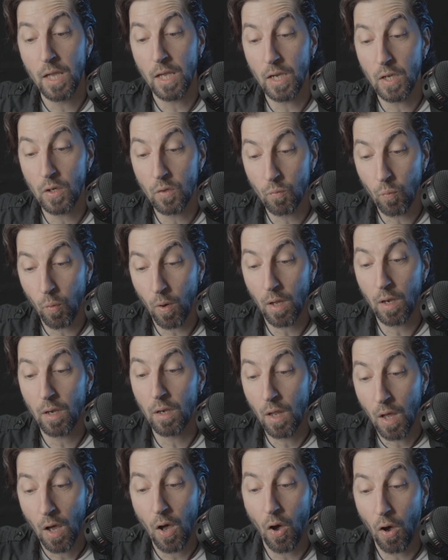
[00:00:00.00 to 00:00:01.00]
in
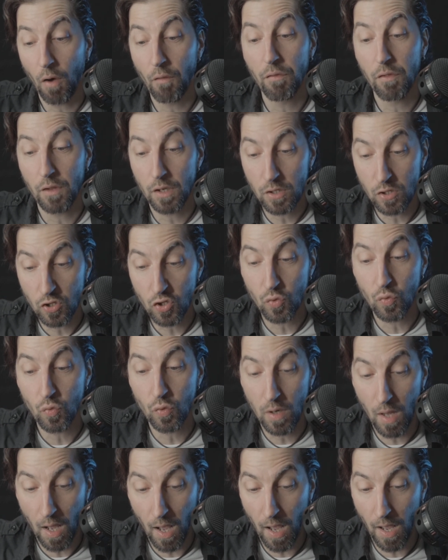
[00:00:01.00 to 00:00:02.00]
one of the new
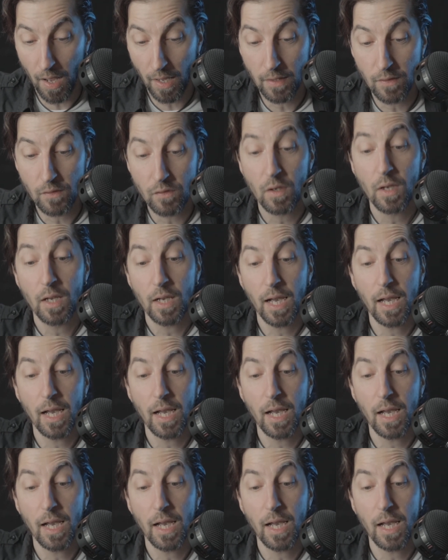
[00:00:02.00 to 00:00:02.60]
lines